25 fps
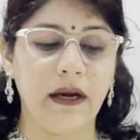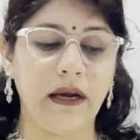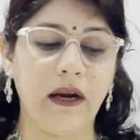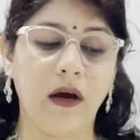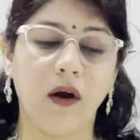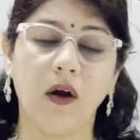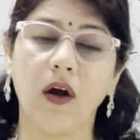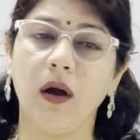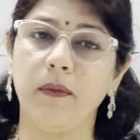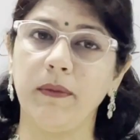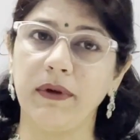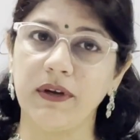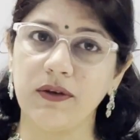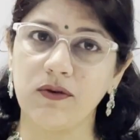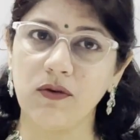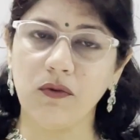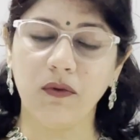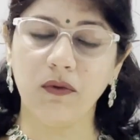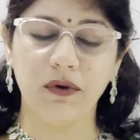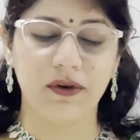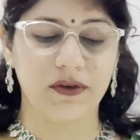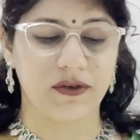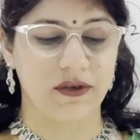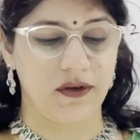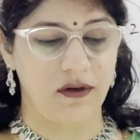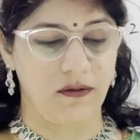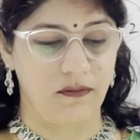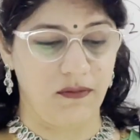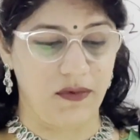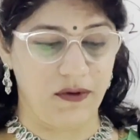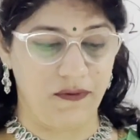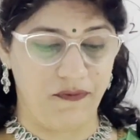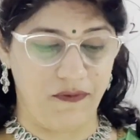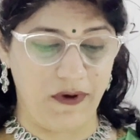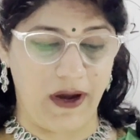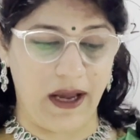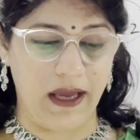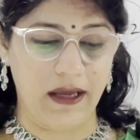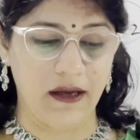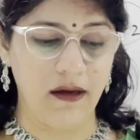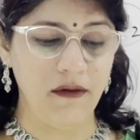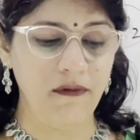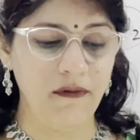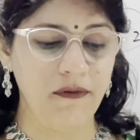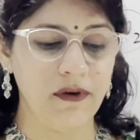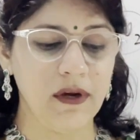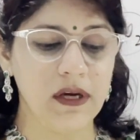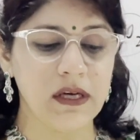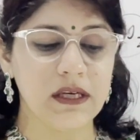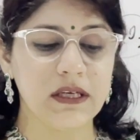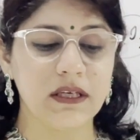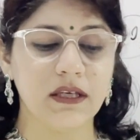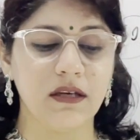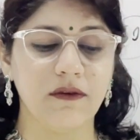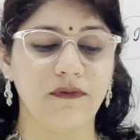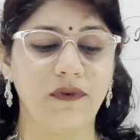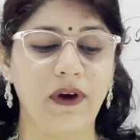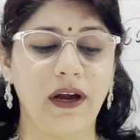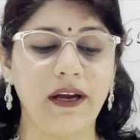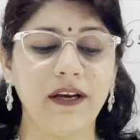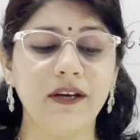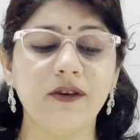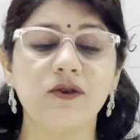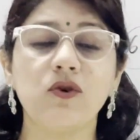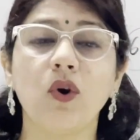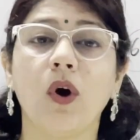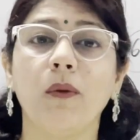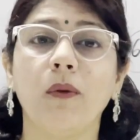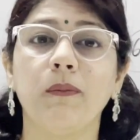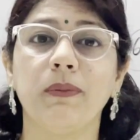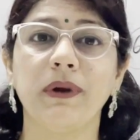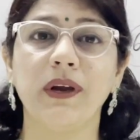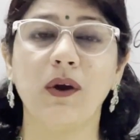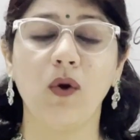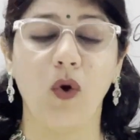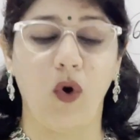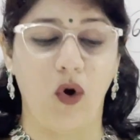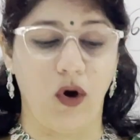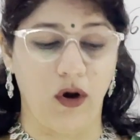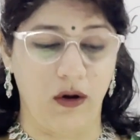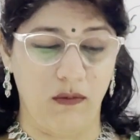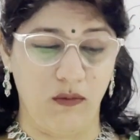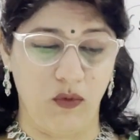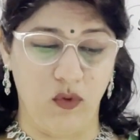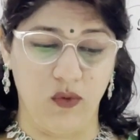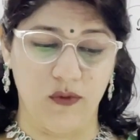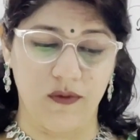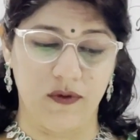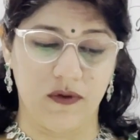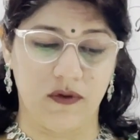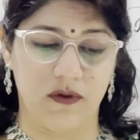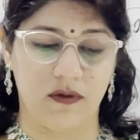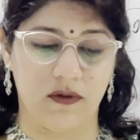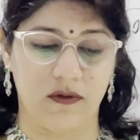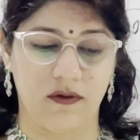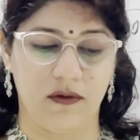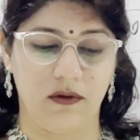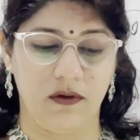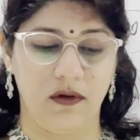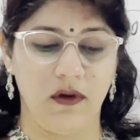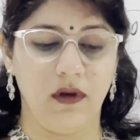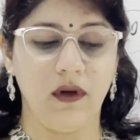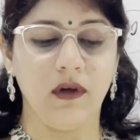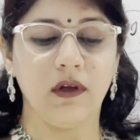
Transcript: Now coming to question number 5, define tropic hormones.